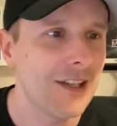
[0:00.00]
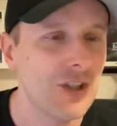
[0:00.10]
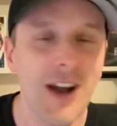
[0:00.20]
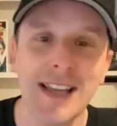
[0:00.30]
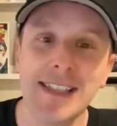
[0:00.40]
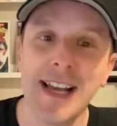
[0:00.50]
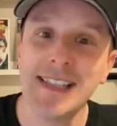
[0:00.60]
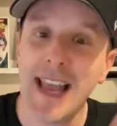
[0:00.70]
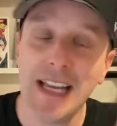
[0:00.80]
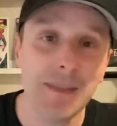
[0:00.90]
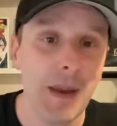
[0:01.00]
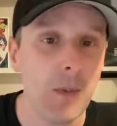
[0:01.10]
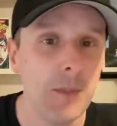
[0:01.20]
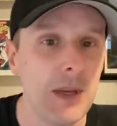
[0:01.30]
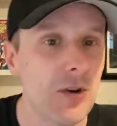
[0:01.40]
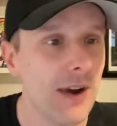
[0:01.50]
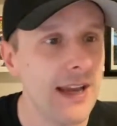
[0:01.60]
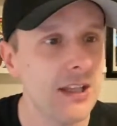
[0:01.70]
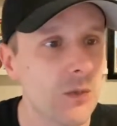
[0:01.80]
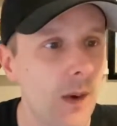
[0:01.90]
Giant size X Men would be
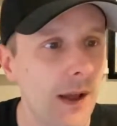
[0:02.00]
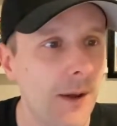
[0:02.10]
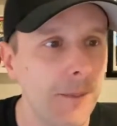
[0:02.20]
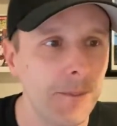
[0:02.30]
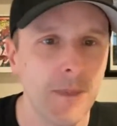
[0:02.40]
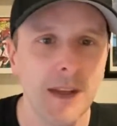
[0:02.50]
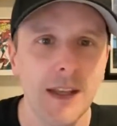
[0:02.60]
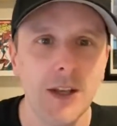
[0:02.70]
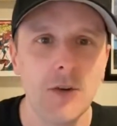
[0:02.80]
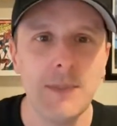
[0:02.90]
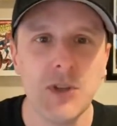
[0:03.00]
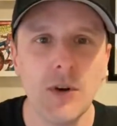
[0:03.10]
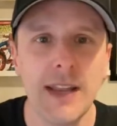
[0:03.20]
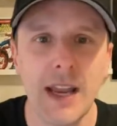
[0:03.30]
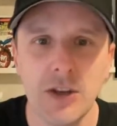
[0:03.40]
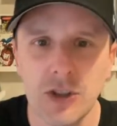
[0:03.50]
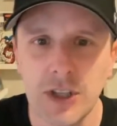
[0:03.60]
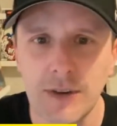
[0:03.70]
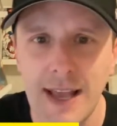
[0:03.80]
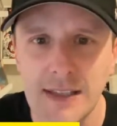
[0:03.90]
great as well. Kryptoni, I usually
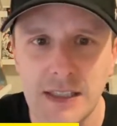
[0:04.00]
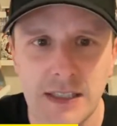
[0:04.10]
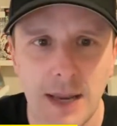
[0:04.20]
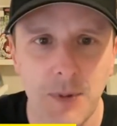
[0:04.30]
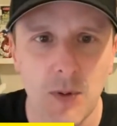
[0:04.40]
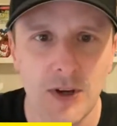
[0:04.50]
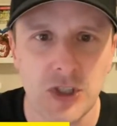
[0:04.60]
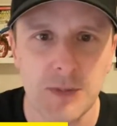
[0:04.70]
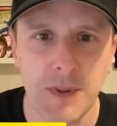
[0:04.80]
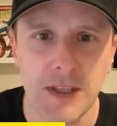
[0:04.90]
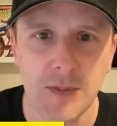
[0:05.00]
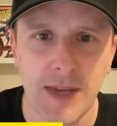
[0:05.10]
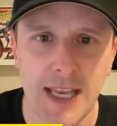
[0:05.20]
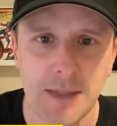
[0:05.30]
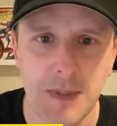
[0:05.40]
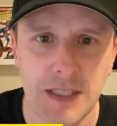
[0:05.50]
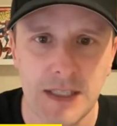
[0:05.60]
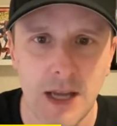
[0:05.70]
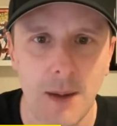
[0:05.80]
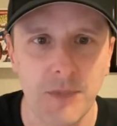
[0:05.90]
don't ask these type of questions, but this one has me
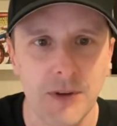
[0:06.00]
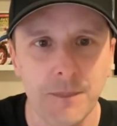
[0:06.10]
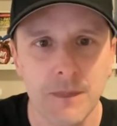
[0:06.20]
stumped.